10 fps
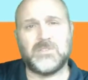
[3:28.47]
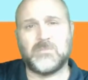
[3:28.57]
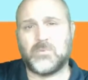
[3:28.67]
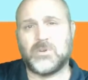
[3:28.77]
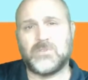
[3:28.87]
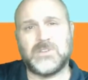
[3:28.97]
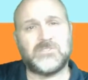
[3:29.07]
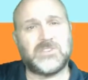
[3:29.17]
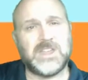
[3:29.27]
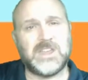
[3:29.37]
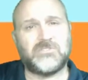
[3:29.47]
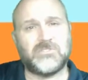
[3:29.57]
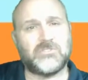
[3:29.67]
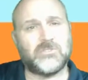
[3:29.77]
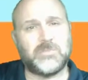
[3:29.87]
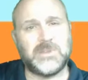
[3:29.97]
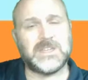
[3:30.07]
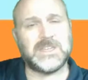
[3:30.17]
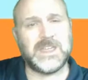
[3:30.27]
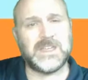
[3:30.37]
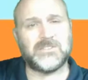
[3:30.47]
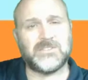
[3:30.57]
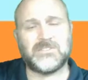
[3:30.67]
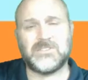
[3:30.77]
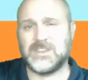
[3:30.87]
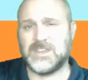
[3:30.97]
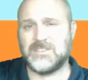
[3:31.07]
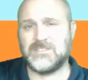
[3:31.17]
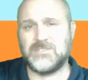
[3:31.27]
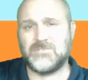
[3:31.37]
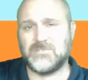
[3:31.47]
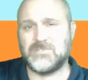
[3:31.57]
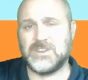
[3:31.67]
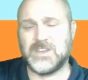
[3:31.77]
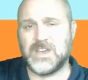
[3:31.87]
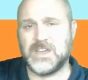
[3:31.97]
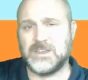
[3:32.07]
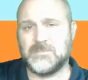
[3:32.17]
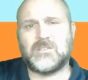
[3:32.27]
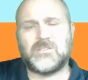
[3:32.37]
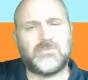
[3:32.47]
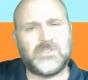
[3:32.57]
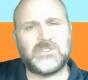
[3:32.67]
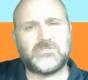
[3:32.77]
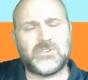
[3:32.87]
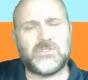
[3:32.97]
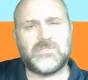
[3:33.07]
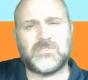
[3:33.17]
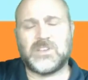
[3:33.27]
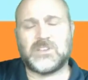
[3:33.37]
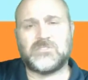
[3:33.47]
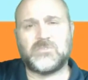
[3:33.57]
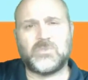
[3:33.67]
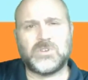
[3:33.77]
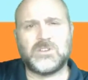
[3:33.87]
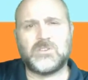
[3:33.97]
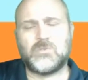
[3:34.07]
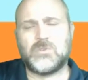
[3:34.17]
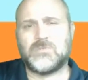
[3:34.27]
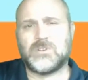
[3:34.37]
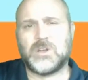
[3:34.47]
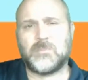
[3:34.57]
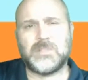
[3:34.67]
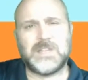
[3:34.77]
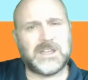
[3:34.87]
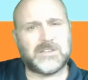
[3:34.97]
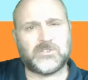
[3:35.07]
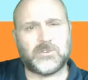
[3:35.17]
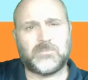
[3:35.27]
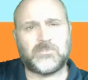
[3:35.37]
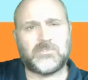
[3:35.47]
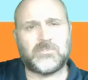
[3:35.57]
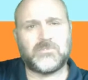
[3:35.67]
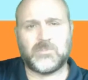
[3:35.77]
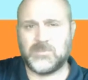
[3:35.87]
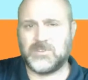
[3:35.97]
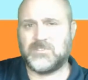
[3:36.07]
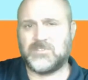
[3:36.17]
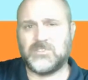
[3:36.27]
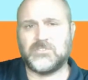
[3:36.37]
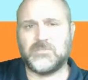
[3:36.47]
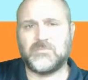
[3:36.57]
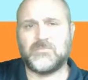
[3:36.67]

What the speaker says: the Board of Education, Topeka, Kansas in 1959. To finish off this section, we're going to go over a couple of excerpts from the decision.